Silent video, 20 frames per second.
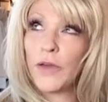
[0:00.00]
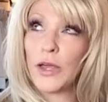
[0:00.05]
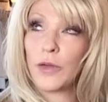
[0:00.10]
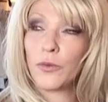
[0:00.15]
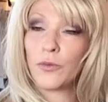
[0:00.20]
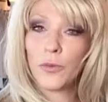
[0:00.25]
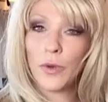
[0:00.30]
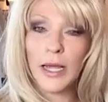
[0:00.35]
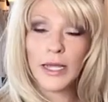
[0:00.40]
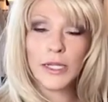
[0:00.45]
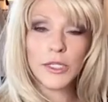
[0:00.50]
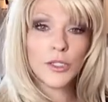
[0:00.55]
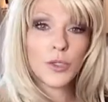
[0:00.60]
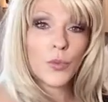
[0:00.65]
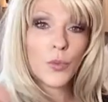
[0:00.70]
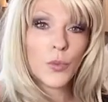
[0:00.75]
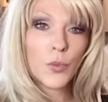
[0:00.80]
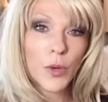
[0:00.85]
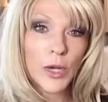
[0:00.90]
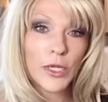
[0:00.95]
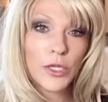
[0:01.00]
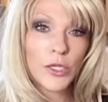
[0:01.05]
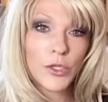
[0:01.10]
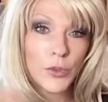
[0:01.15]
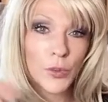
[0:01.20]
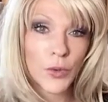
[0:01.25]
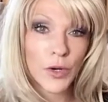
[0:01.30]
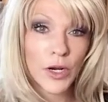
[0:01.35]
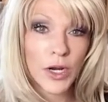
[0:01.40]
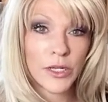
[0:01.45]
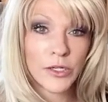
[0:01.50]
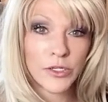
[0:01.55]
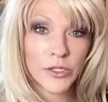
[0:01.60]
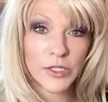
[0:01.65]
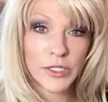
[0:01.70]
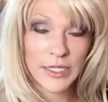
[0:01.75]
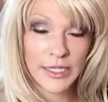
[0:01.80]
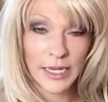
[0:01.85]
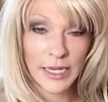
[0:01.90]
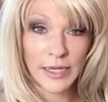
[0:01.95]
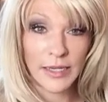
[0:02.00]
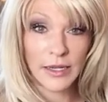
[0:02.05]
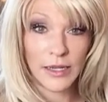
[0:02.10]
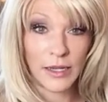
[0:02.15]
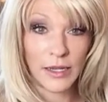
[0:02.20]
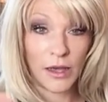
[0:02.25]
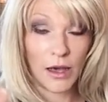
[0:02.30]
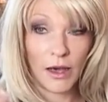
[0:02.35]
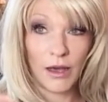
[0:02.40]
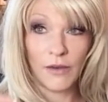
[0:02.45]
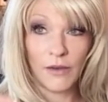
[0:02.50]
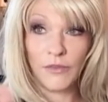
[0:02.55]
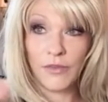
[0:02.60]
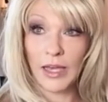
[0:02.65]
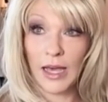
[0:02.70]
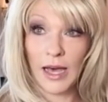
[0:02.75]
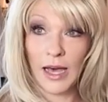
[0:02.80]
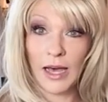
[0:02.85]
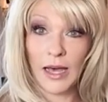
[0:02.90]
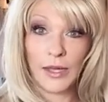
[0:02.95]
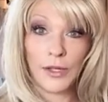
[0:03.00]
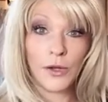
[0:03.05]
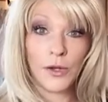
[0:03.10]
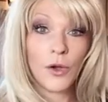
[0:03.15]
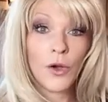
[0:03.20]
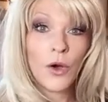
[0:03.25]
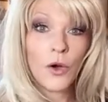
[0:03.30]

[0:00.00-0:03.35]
and write to what your understanding of God